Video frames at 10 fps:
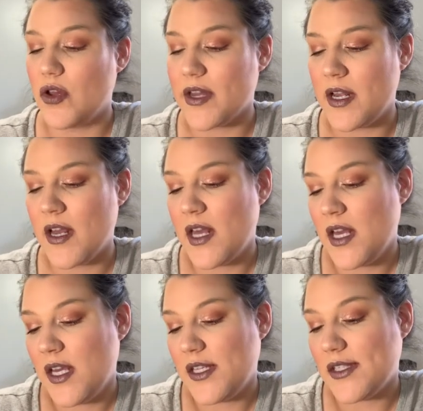looking.
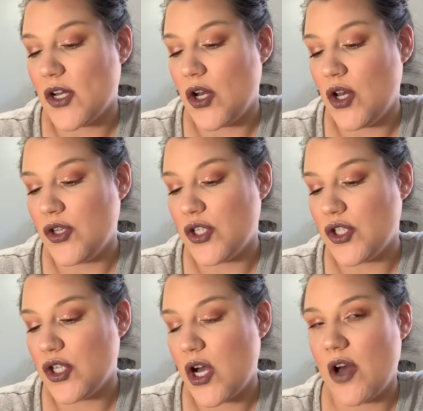It's called
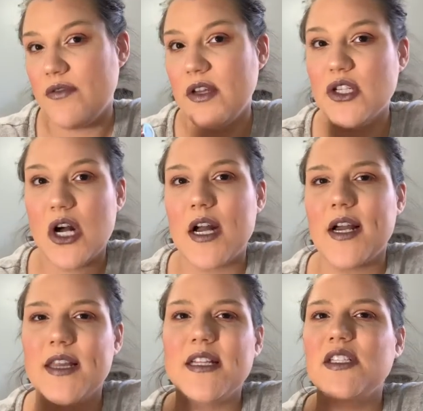Toffee Talk.
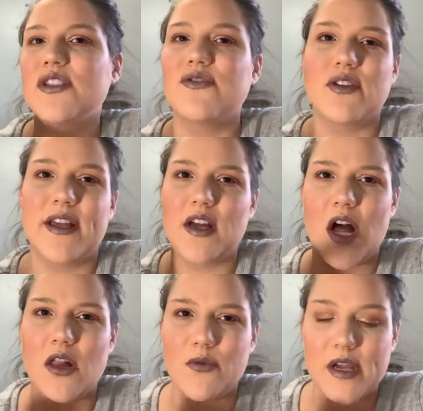I think this is for like
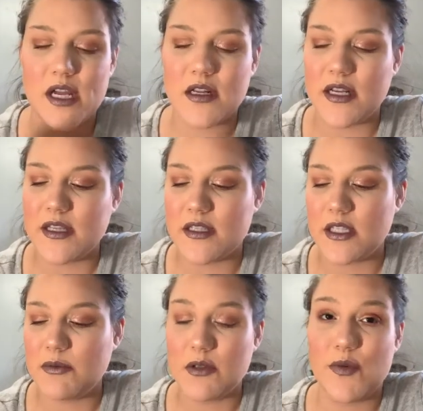Halloween. Like this is
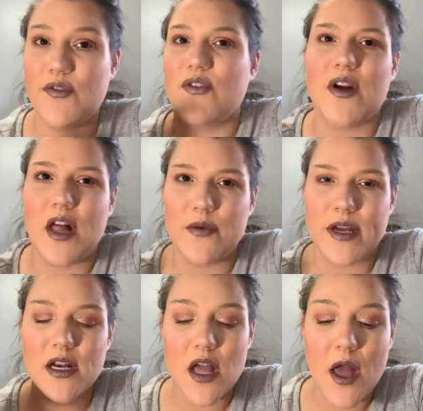supposed to be for
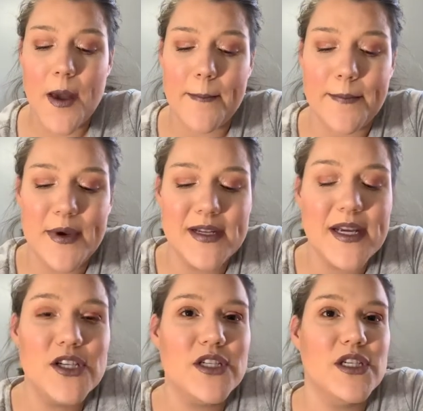Halloween, but it
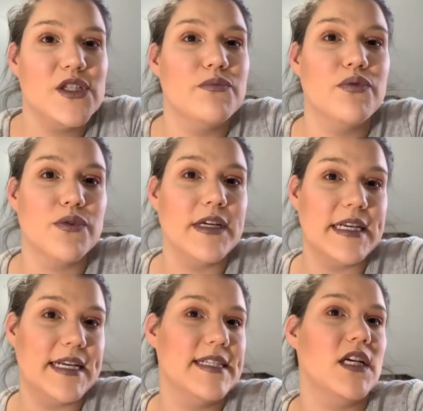actually is a pretty
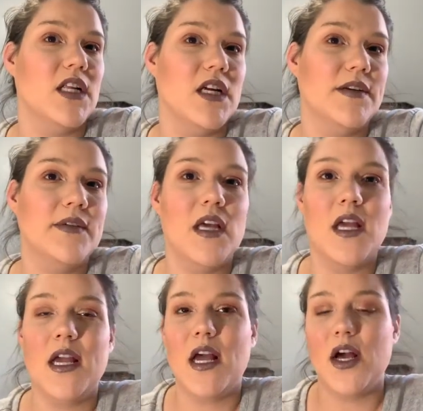nice color.
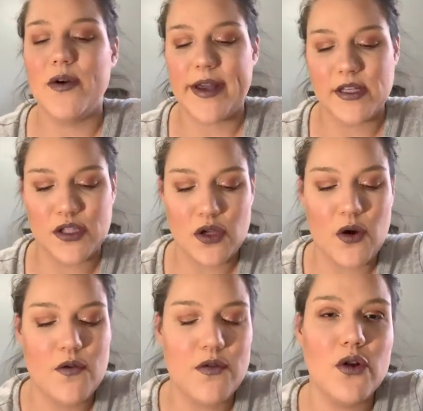Okay,
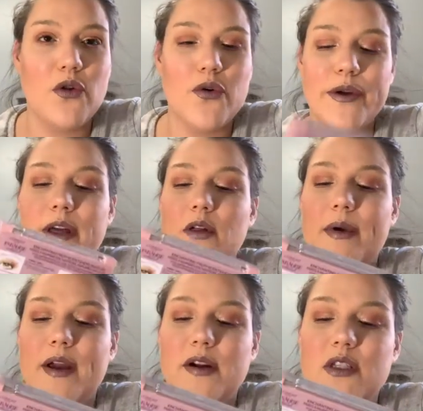so for the L'Oreal
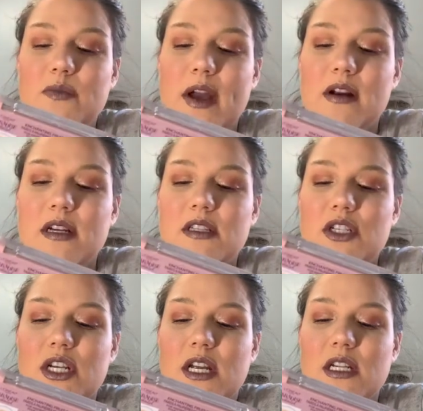Paris Paradise
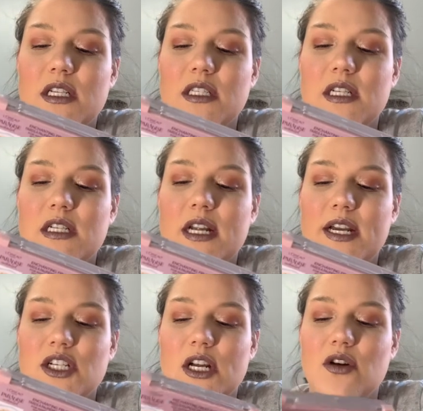Enchanted Scented
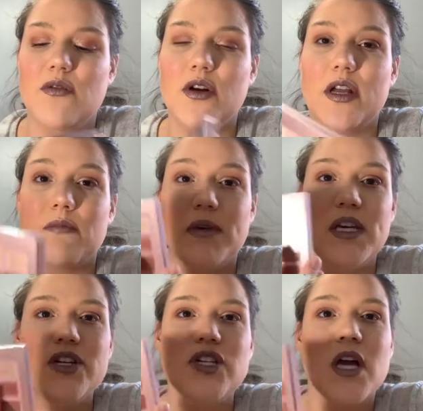Eyeshadow in
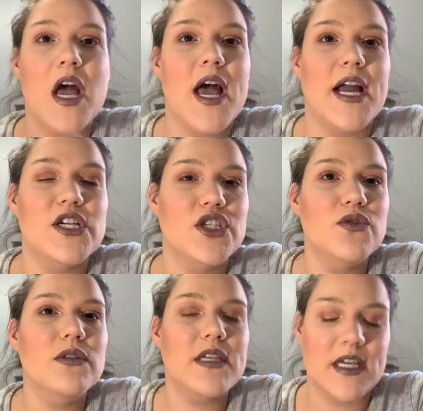Peach, I do
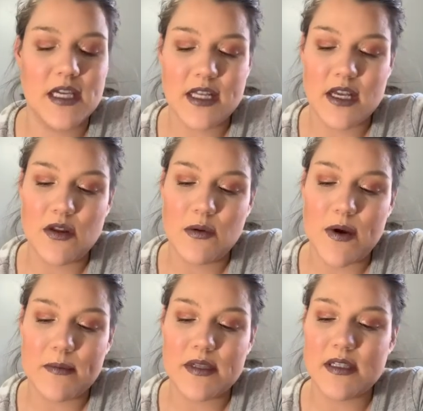like it. The only
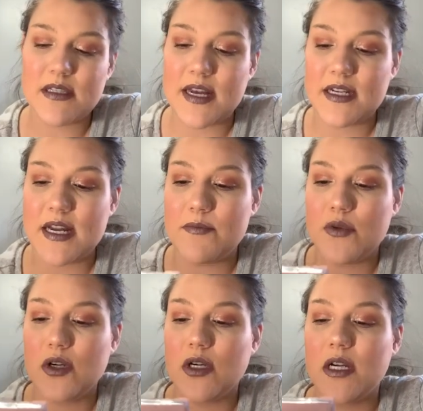problem is that
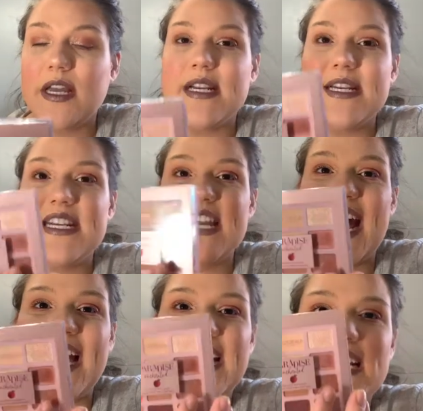number
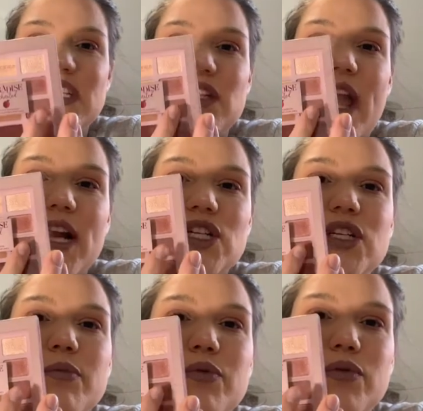9 is
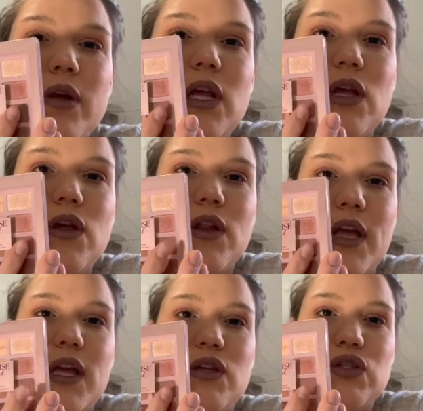actually pretty
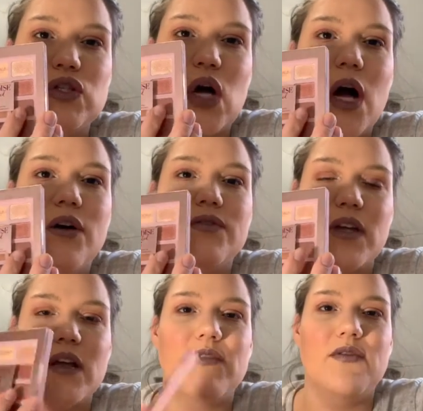like soft
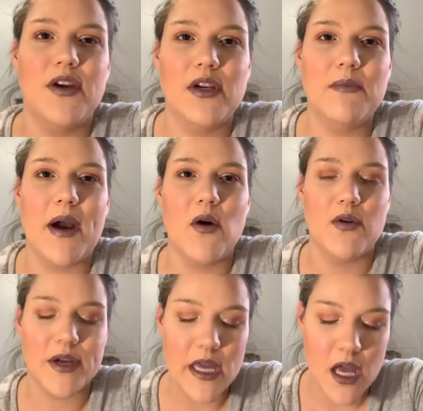and very
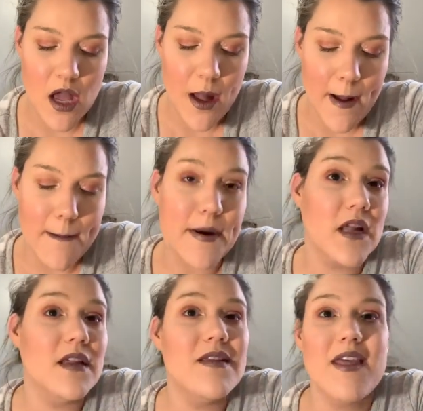powdery. But
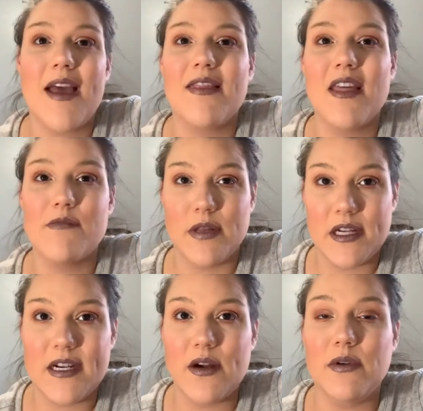other than that, they
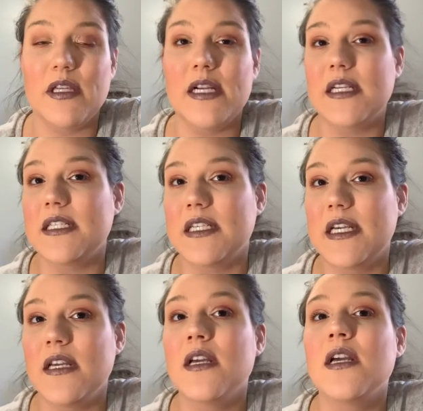blended out really
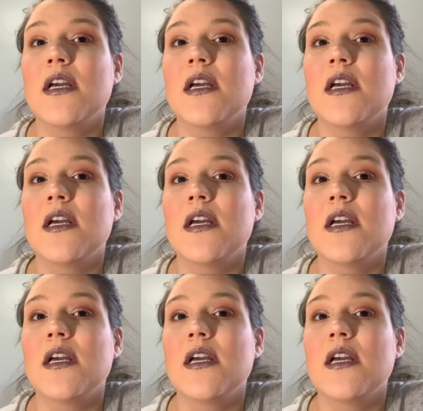nicely.